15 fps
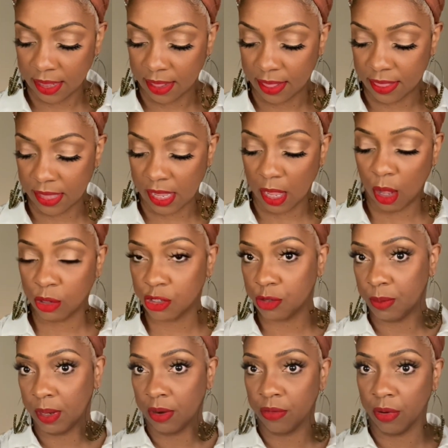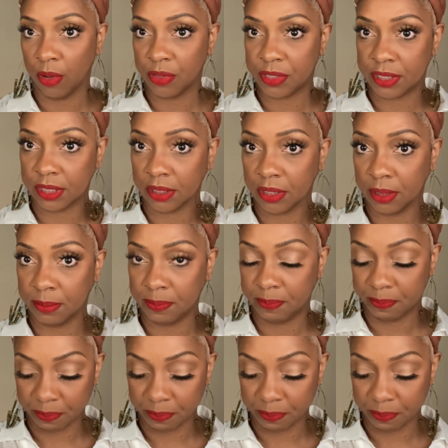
the Ultimate Growth Serum.